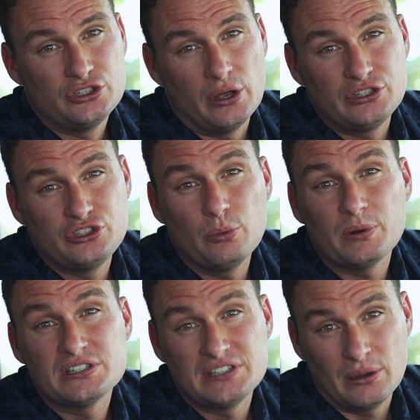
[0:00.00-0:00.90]
So it's
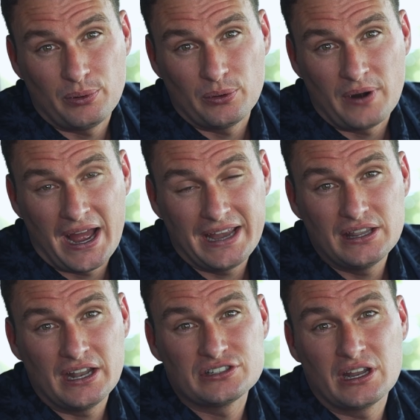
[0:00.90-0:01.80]
super simple, right?
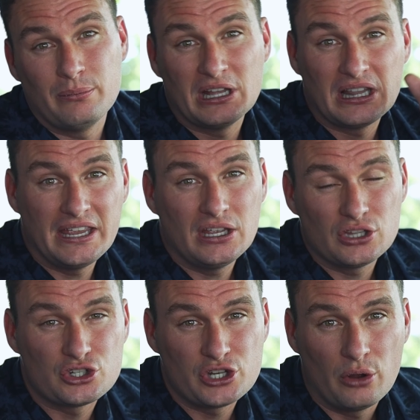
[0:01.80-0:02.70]
There's gonna be a link
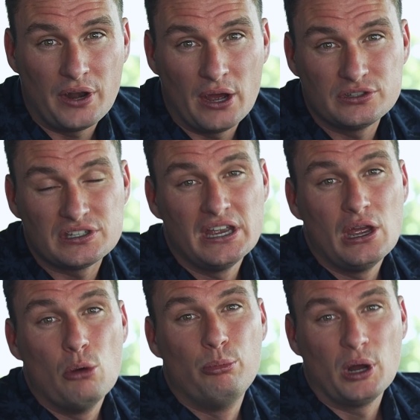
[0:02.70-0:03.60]
in the show notes
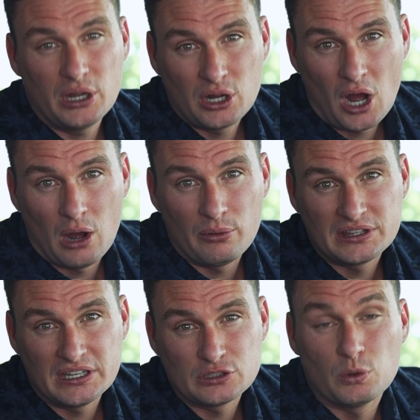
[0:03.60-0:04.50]
book a call
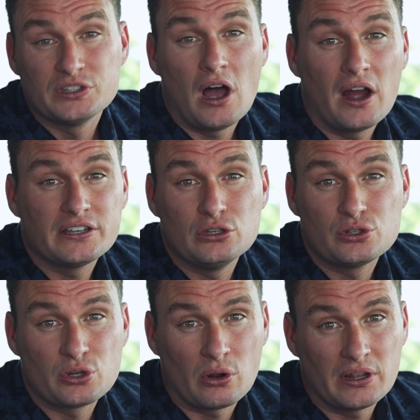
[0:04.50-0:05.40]
with us. We'll talk to
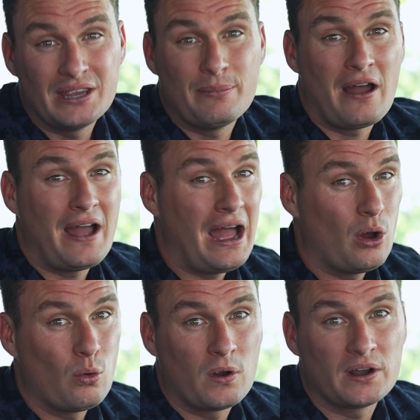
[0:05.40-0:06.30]
you shortly about
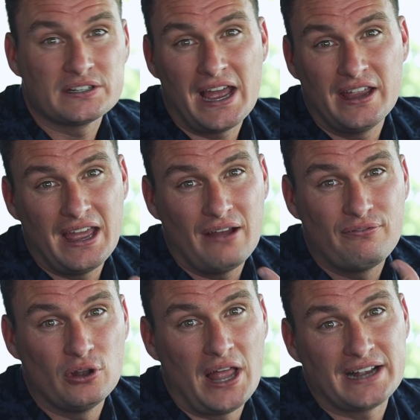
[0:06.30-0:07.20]
how it works, how you
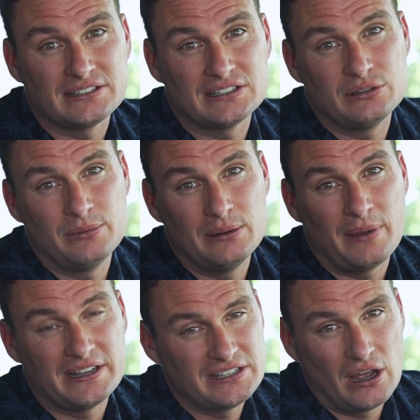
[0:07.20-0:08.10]
have full access to me,
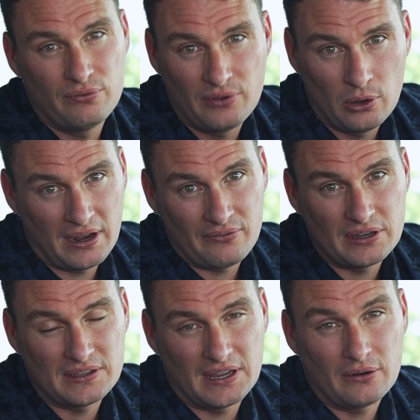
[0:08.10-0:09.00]
my cell phone,
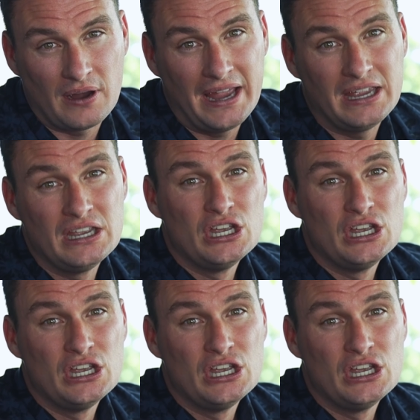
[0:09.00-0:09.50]
everything, right?